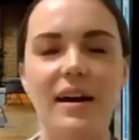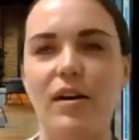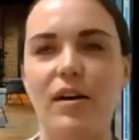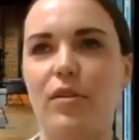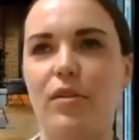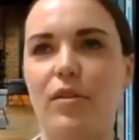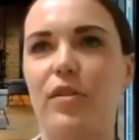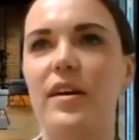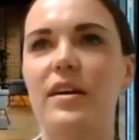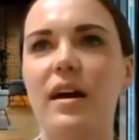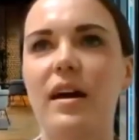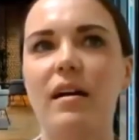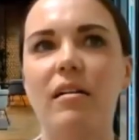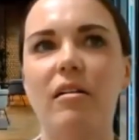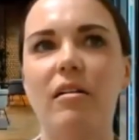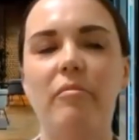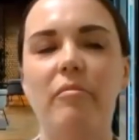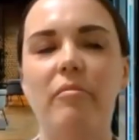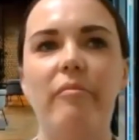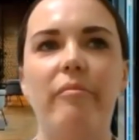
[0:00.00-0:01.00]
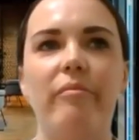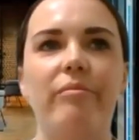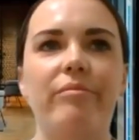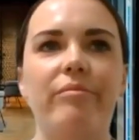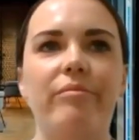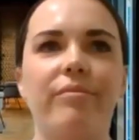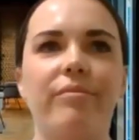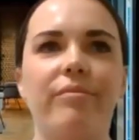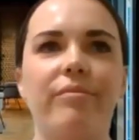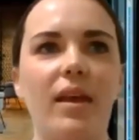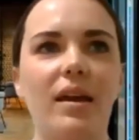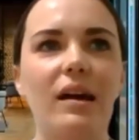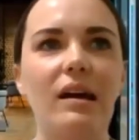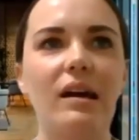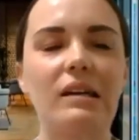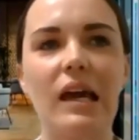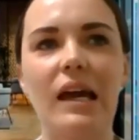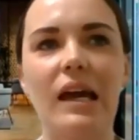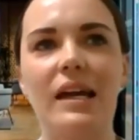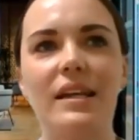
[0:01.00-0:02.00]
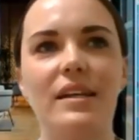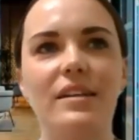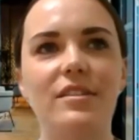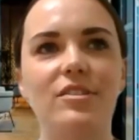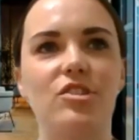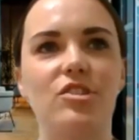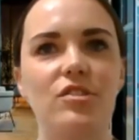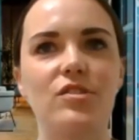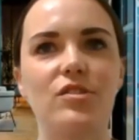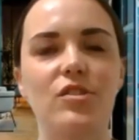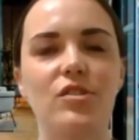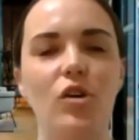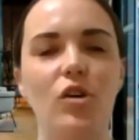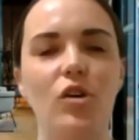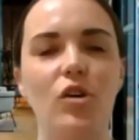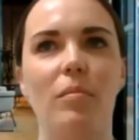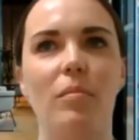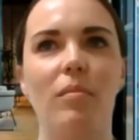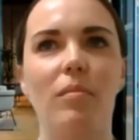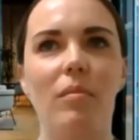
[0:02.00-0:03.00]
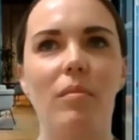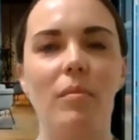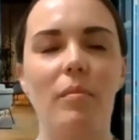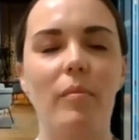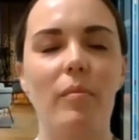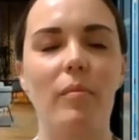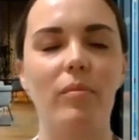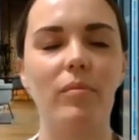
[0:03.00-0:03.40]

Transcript: I think again, it does come